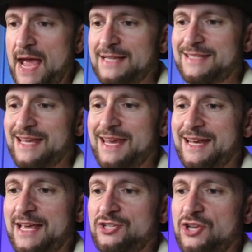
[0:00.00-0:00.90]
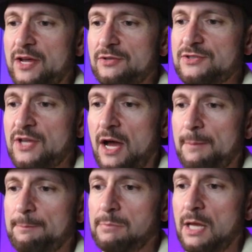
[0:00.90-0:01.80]
as the NHL's
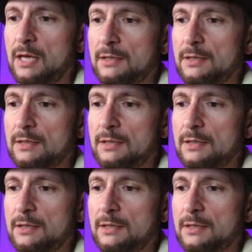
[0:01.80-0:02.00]
top